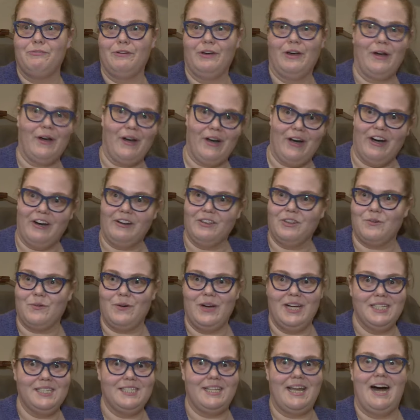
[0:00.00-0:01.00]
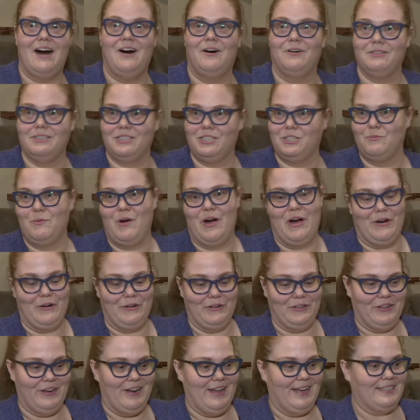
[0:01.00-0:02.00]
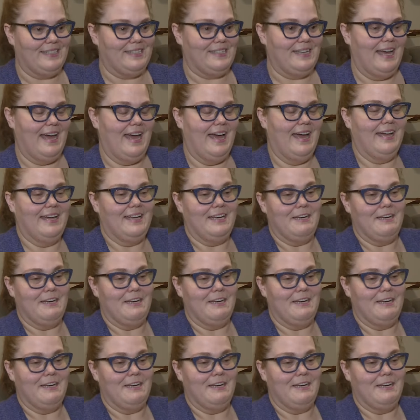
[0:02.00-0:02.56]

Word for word: figure the rest out tomorrow, the next day.